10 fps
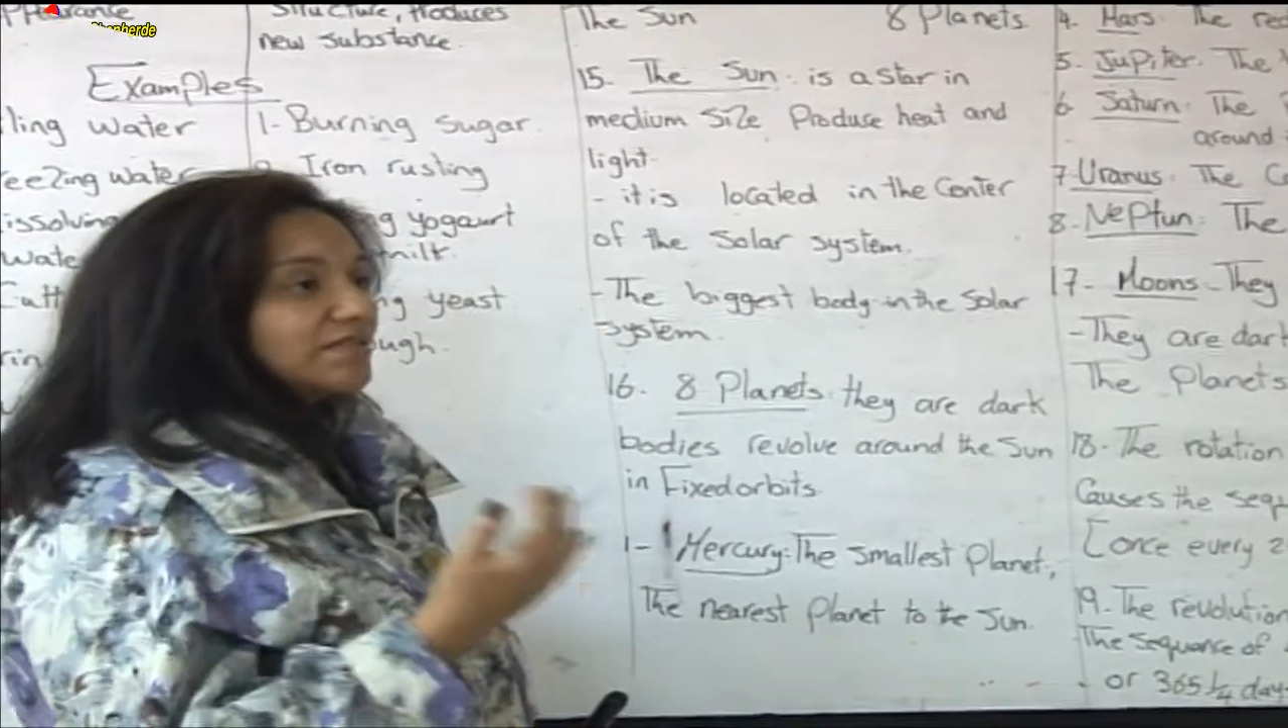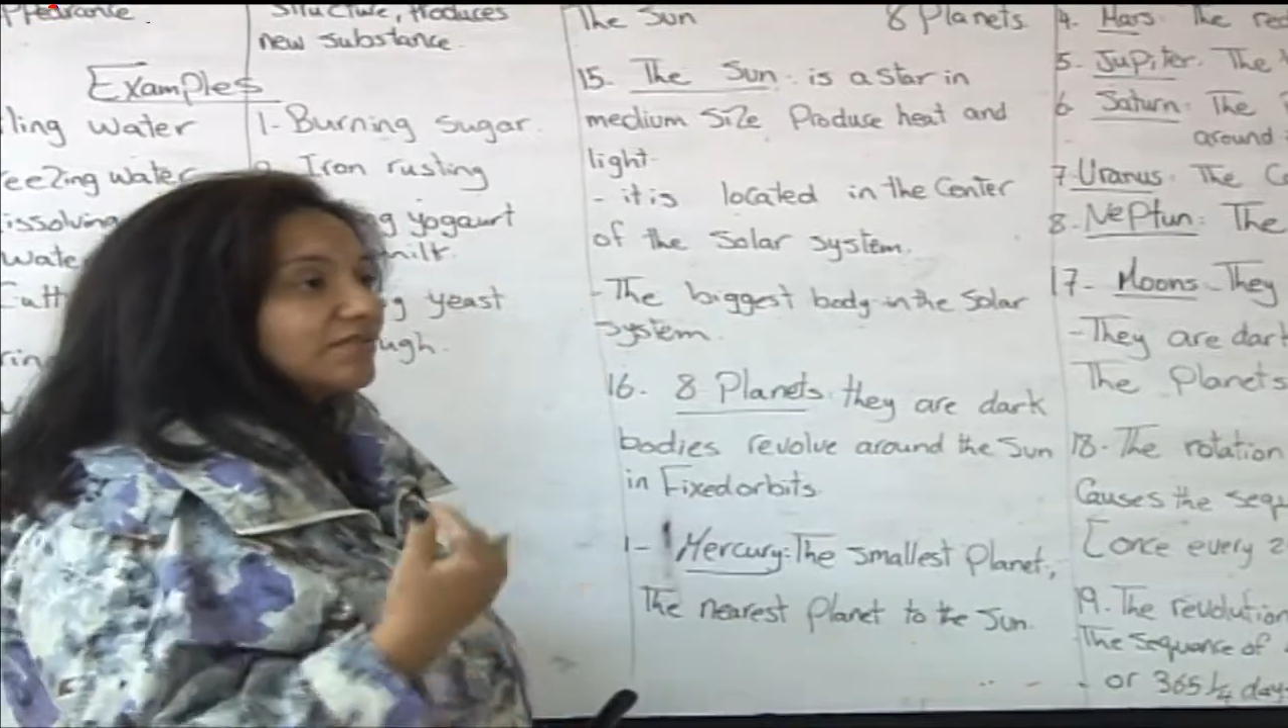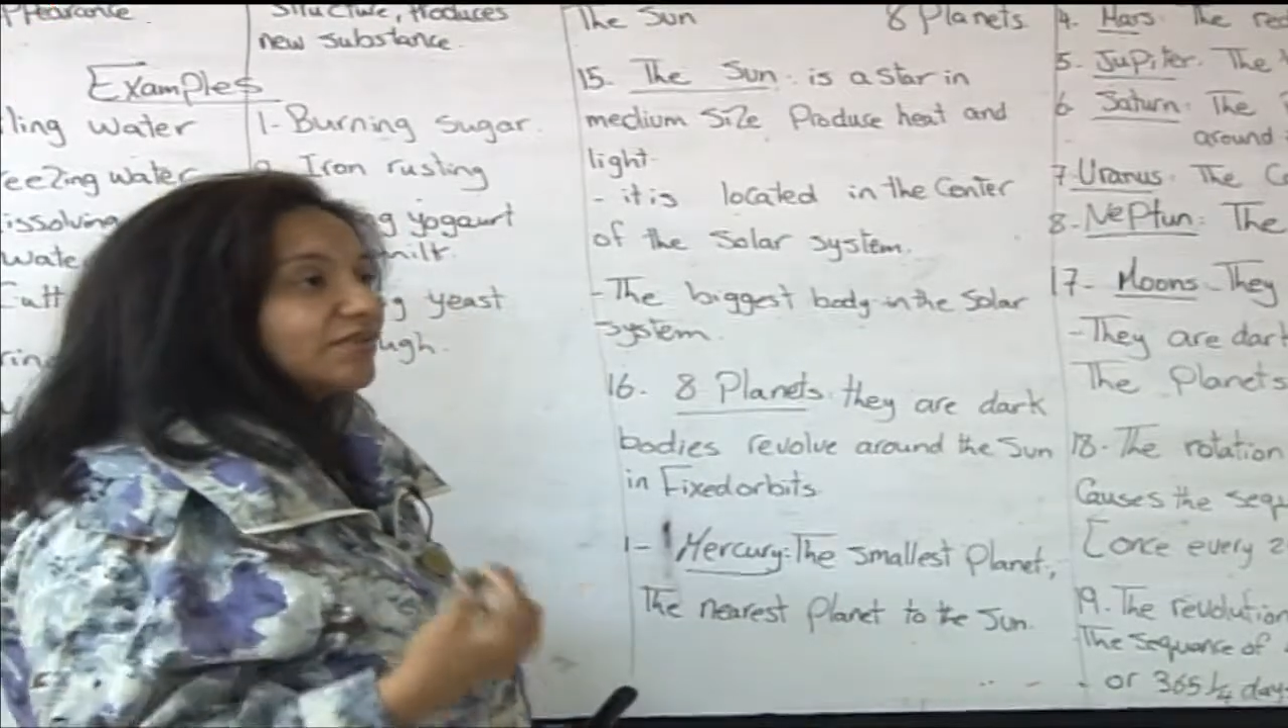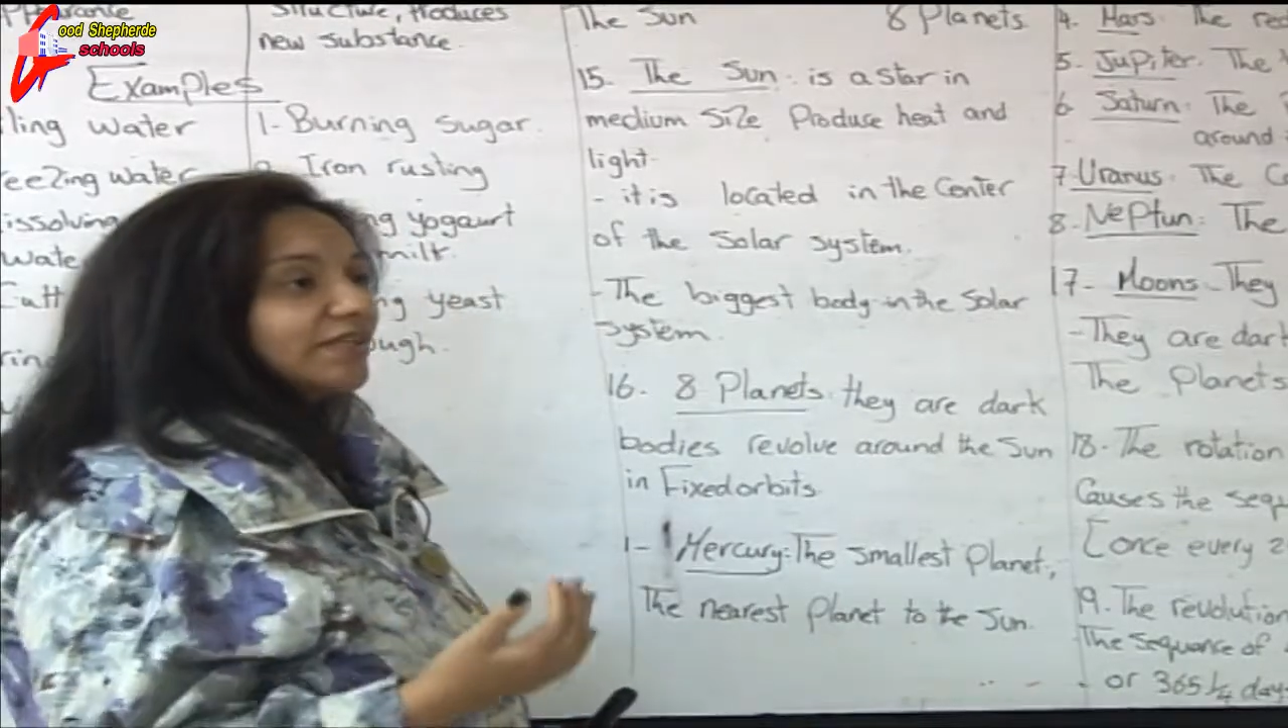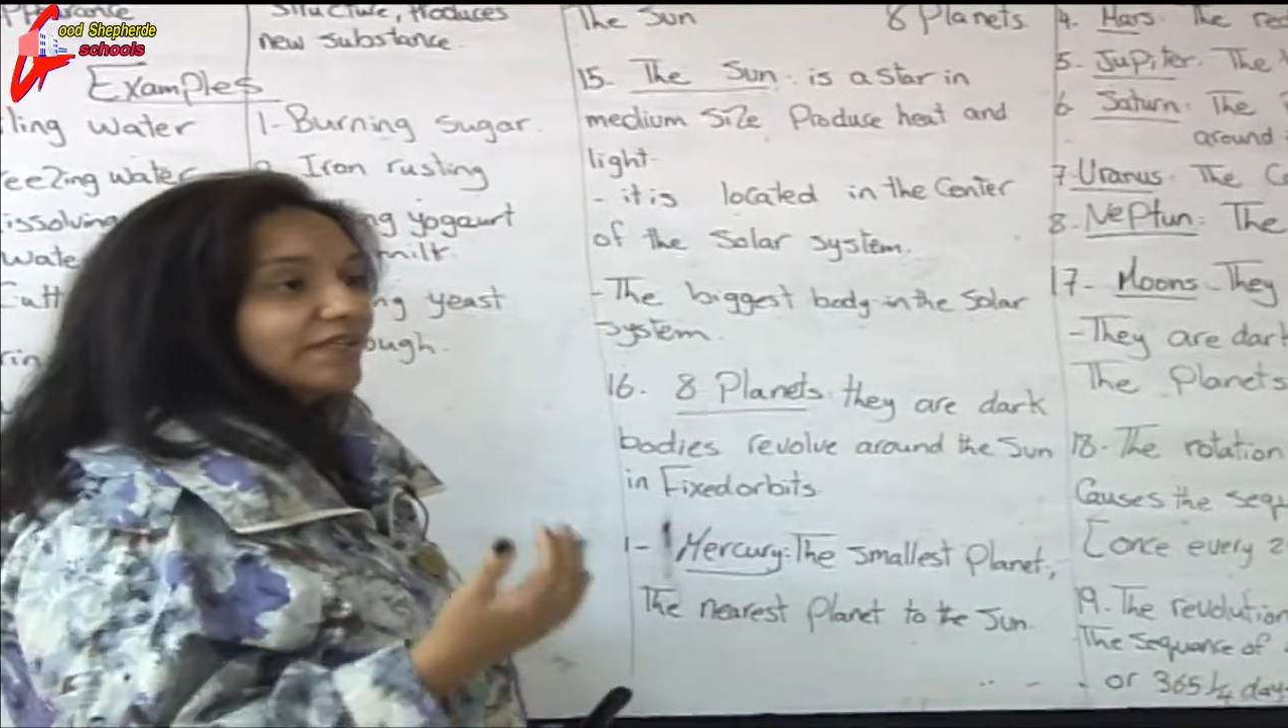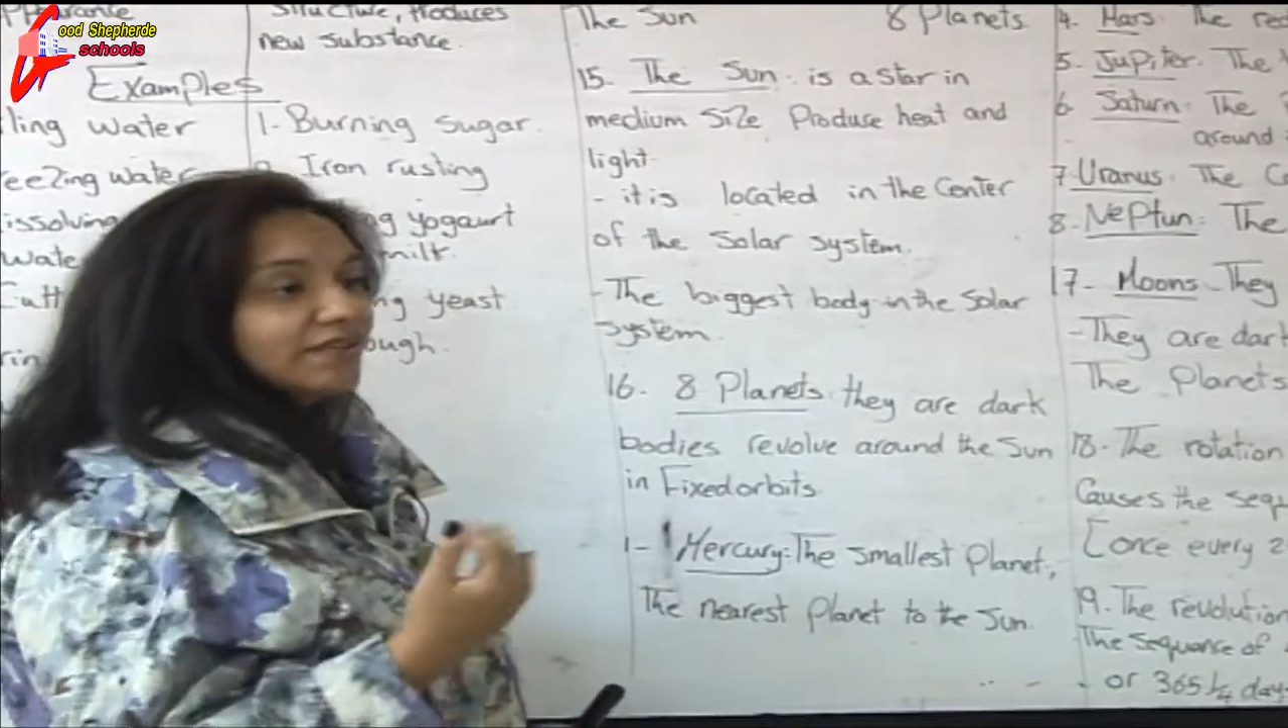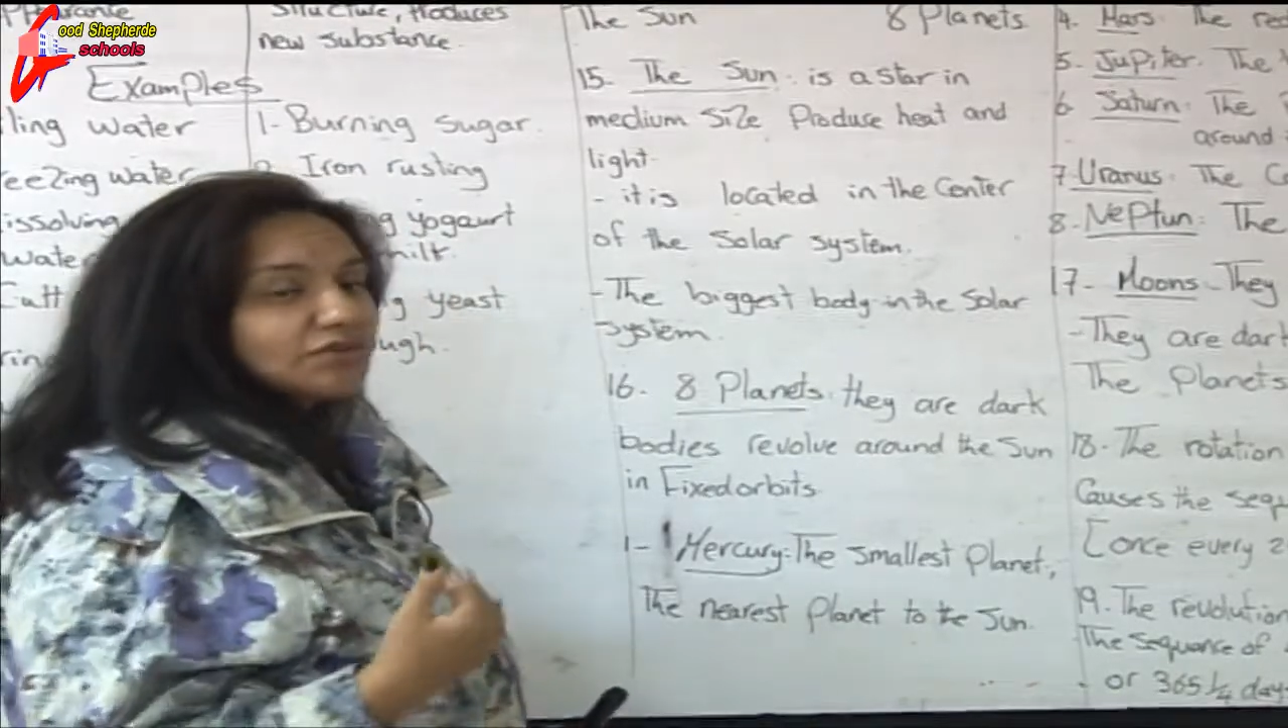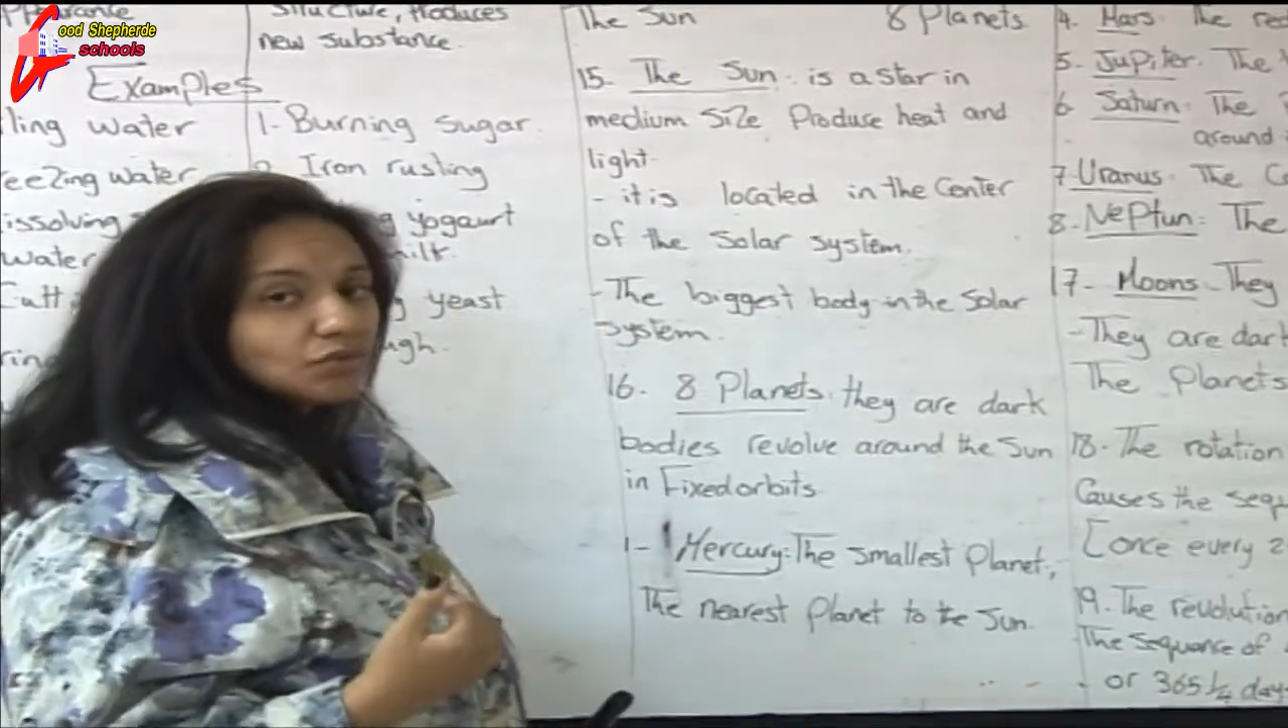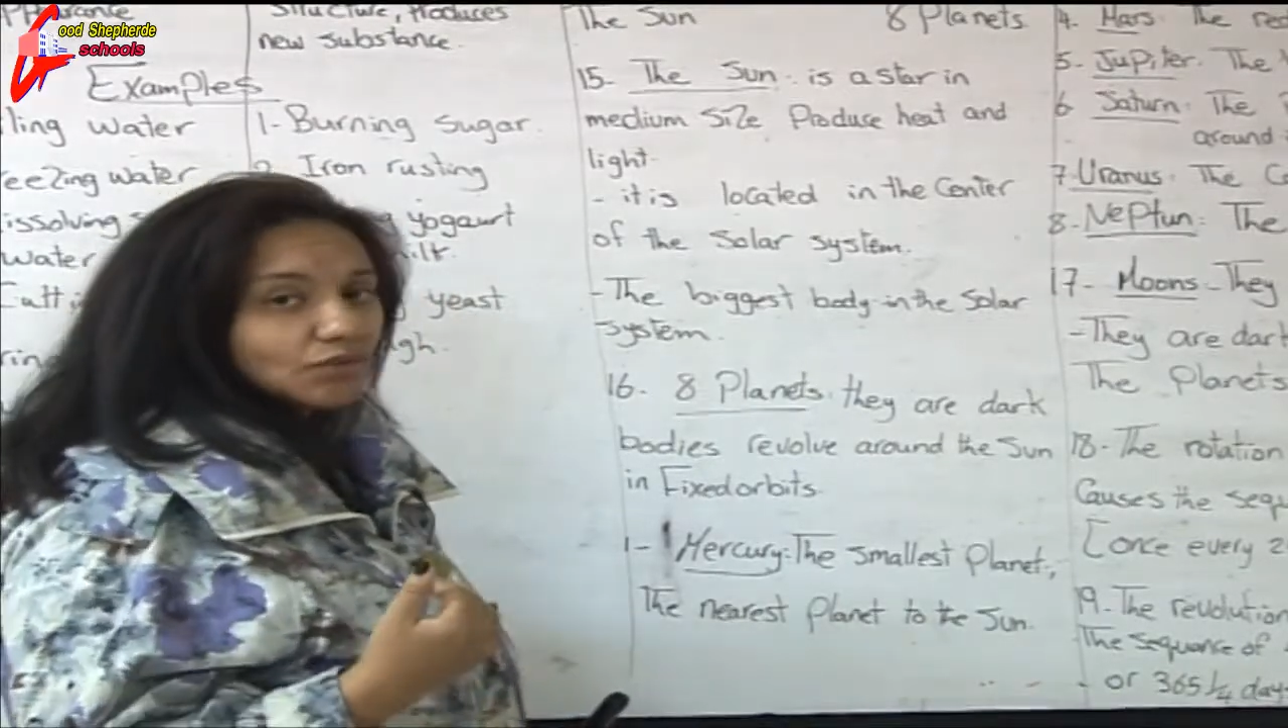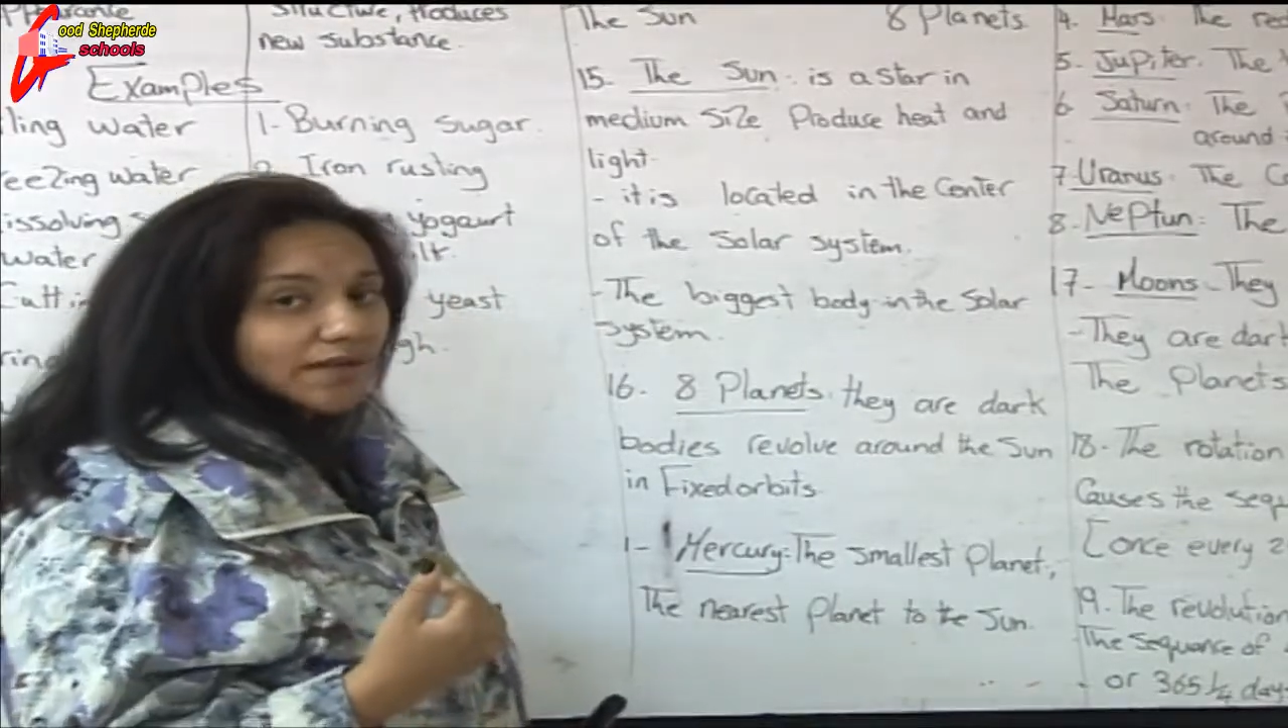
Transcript: is very near to